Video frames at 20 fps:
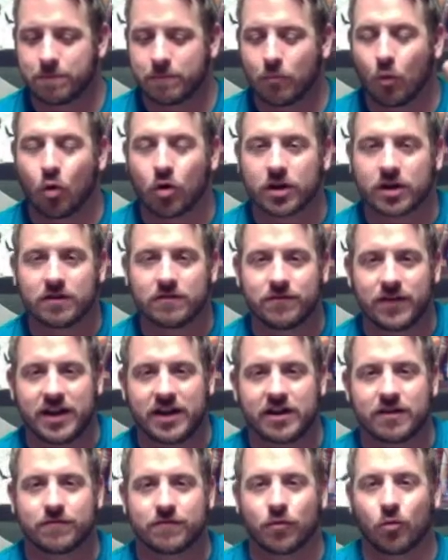more
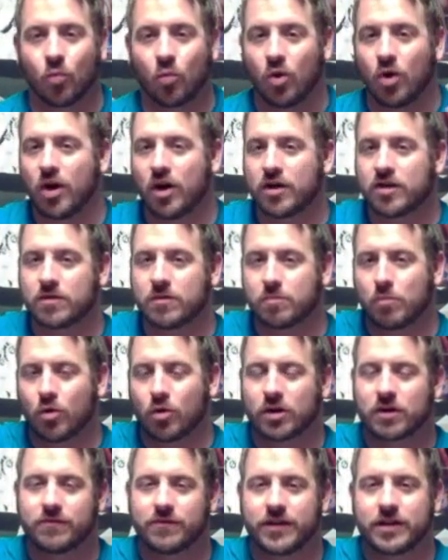convenient for one or
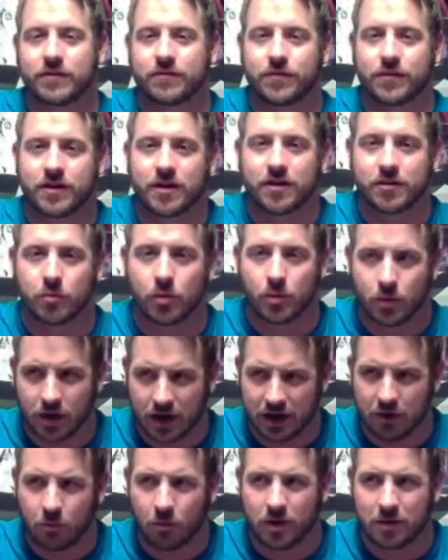more convenient for the other. We
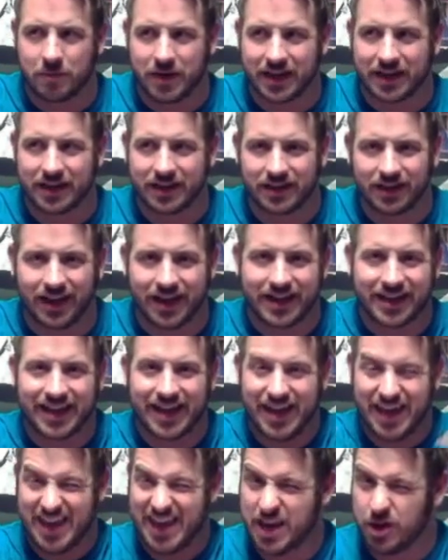kind of want to make it
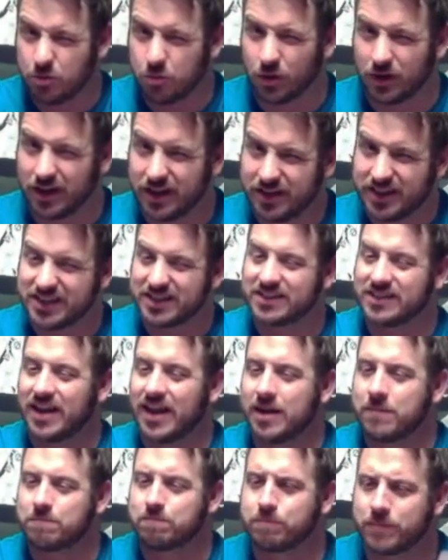like equally the
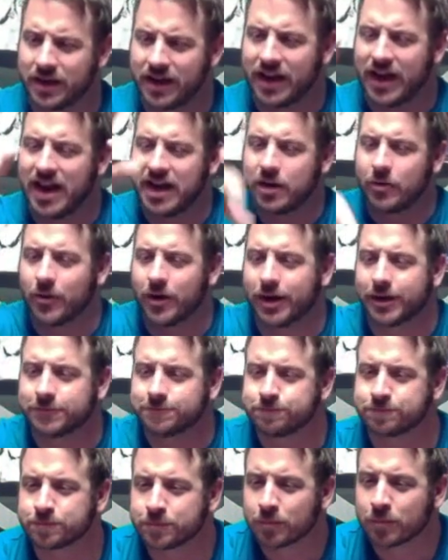same. But anyway,
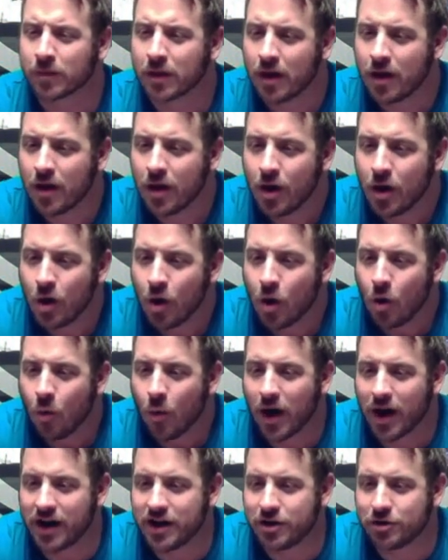
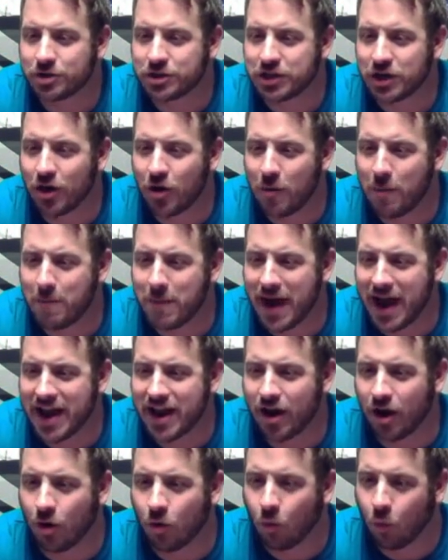why didn't you show
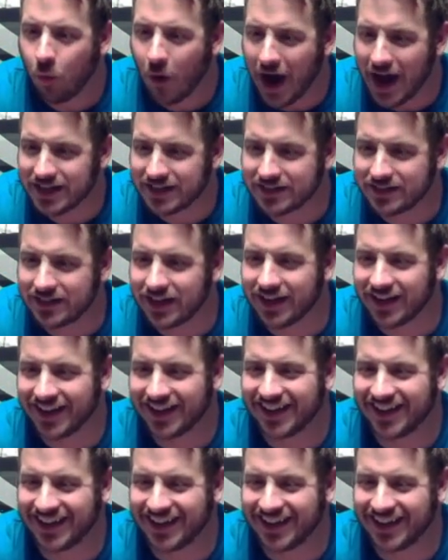Mayo? What?